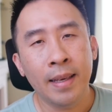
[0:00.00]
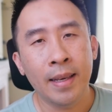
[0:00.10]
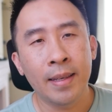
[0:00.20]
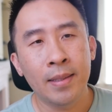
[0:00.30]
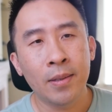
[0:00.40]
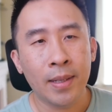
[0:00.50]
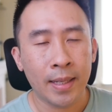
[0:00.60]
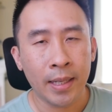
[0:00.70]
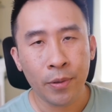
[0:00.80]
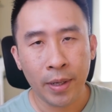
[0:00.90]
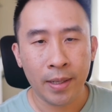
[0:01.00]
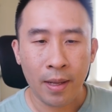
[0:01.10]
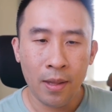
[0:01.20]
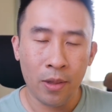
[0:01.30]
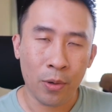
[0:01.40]
is you can integrate
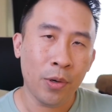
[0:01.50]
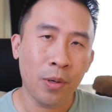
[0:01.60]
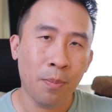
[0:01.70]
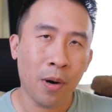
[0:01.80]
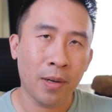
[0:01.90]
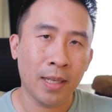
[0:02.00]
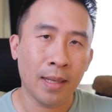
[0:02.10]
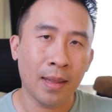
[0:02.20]
third-party